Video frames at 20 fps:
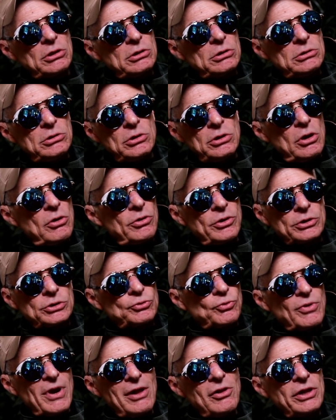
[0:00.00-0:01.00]
and you know, there's
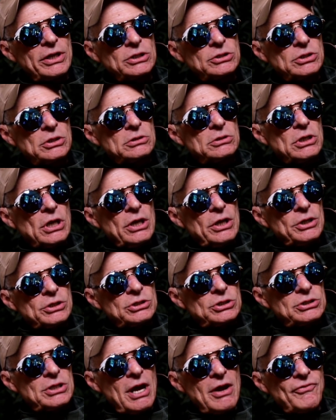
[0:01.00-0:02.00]
relics and
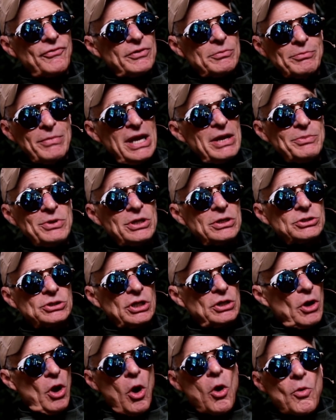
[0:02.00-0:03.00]
stuff, and maybe it's
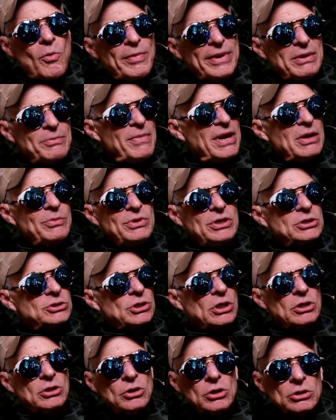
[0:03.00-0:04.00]
an omen, maybe it's
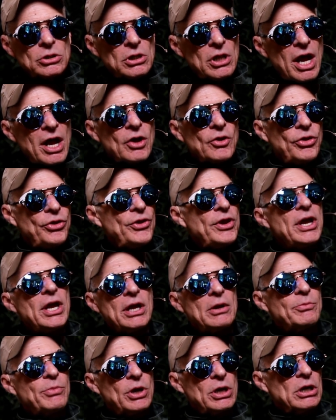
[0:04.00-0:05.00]
a good luck
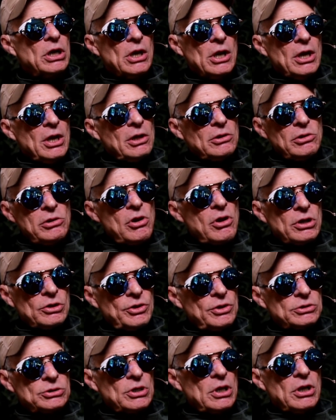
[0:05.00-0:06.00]
thing, but look,
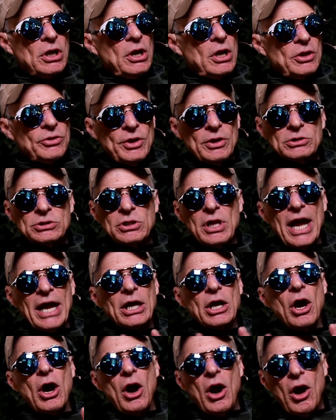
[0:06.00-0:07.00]
there's a there's
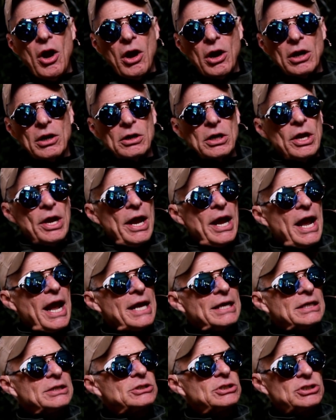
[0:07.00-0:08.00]
like a heart,
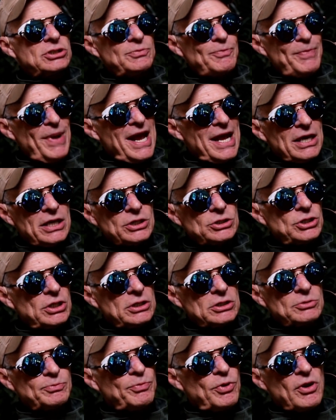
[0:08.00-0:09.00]
and it's Spanish, and
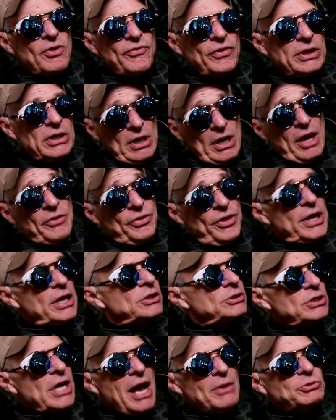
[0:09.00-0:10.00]
it's perfect, and I think
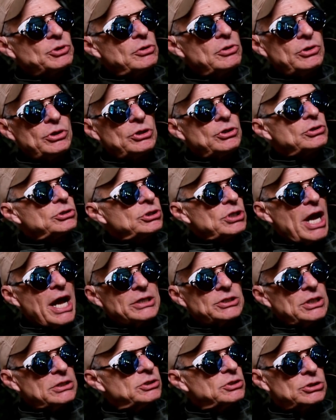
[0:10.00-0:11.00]
it's absolutely your
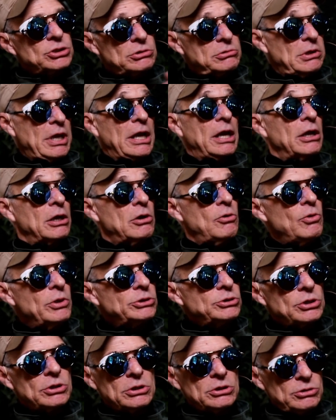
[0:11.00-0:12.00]
size. It's just like a
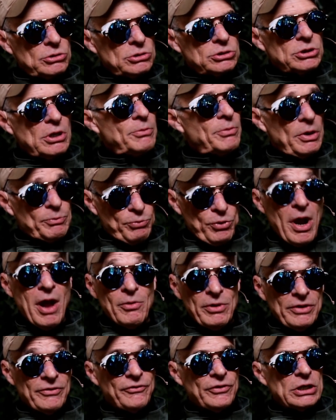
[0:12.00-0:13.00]
coincidence or something,
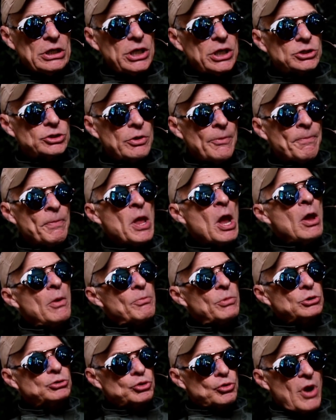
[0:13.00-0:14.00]
probably if it is,
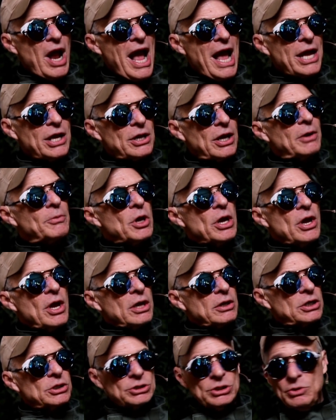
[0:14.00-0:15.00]
but try it up,
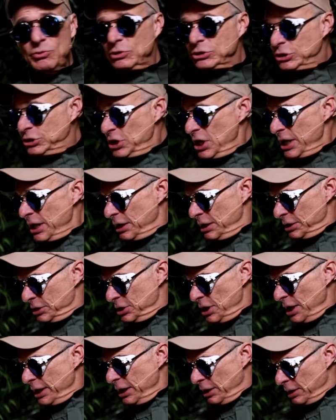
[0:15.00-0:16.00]
because he was digging and
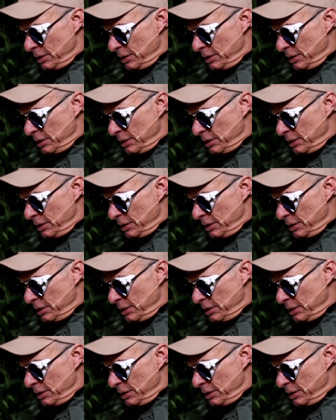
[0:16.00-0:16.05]
digging,